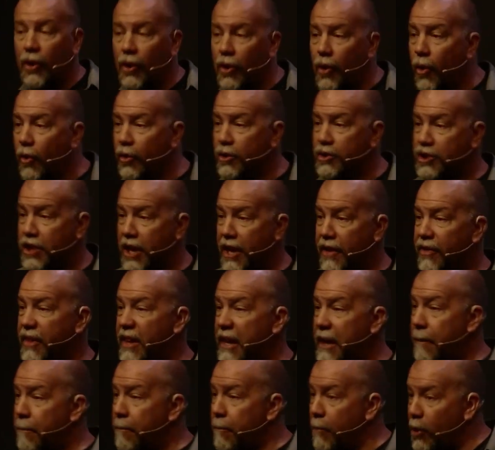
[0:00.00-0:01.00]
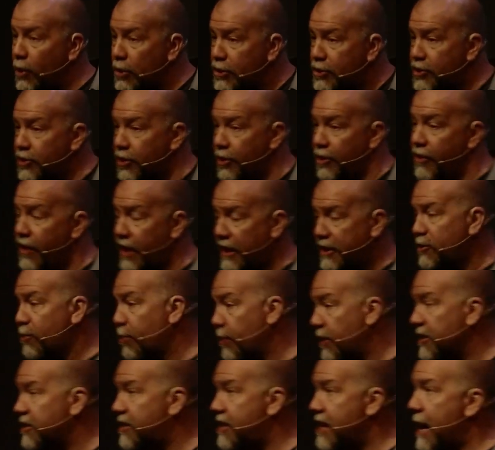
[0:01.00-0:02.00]
or John the Immerser. That's
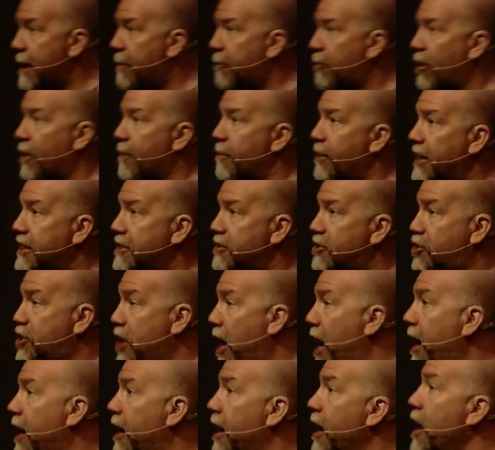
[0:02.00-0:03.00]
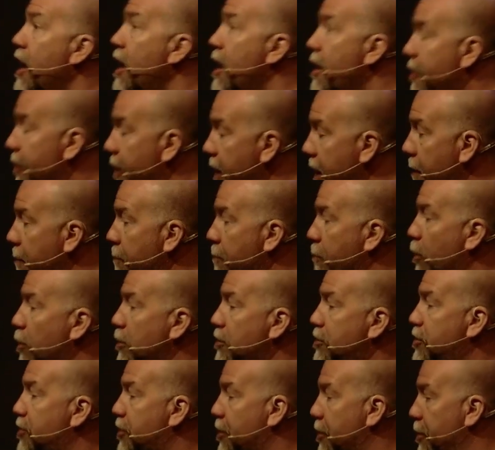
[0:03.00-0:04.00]
what his name really means, John the
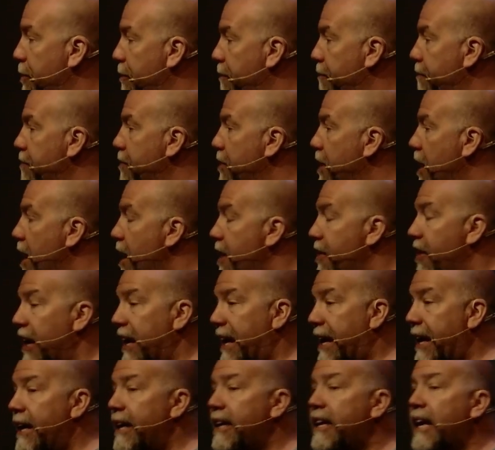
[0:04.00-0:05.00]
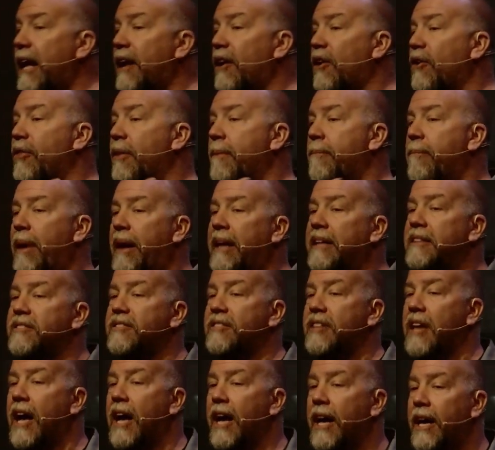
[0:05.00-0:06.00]
Immerser. That he'd gotten on the bad
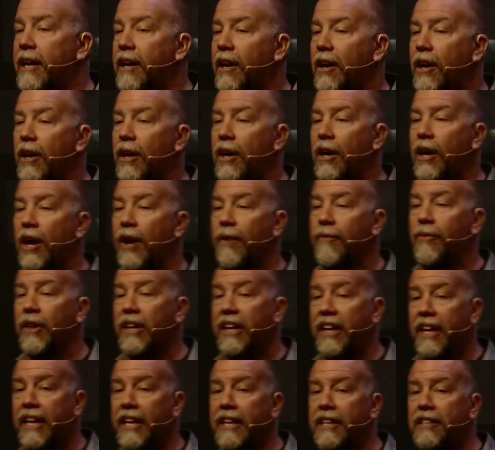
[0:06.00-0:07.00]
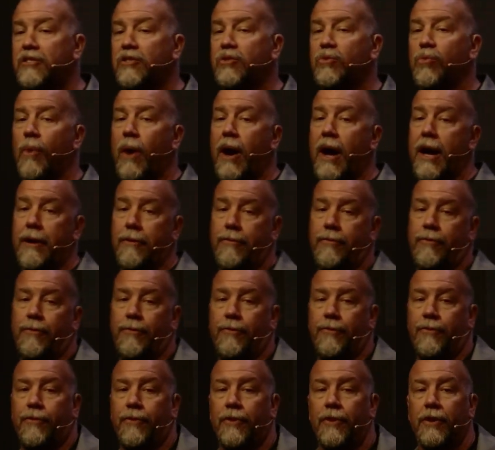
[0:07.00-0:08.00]
side of the king's
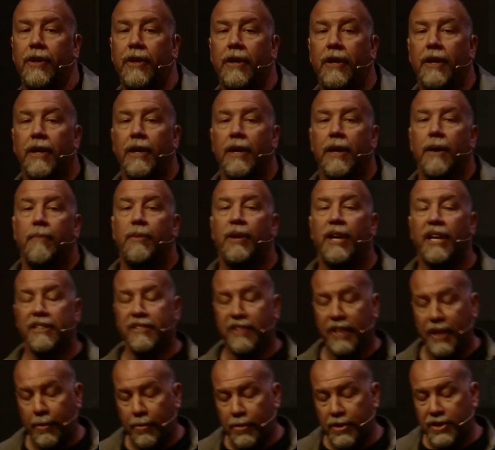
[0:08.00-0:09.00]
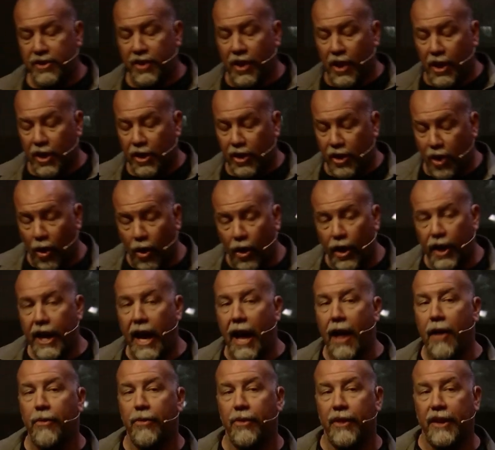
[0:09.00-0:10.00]
wife because he was calling
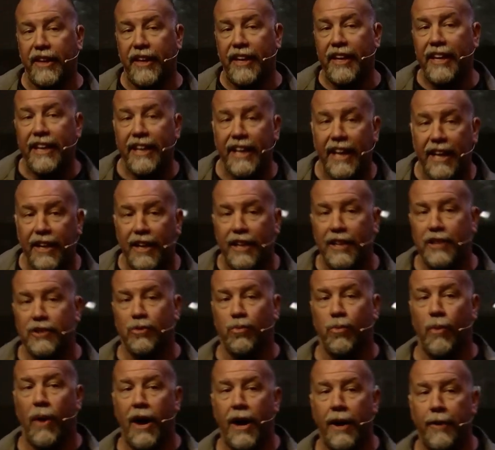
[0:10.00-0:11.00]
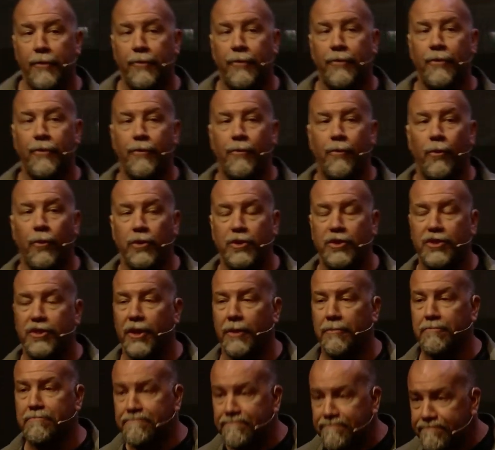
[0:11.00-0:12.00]
out the king and his wife for
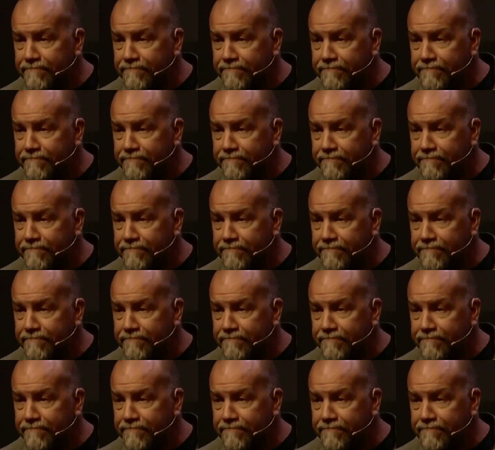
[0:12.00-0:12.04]
some